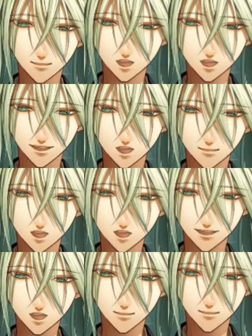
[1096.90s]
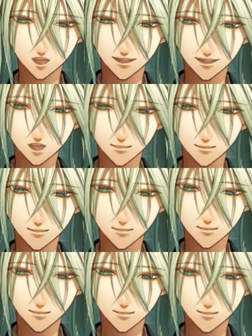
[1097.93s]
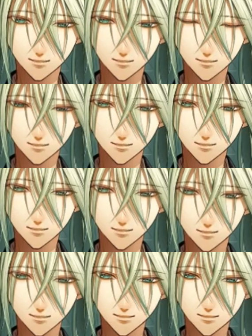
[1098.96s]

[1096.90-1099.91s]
when they do, they all seem like they have a lot of fun.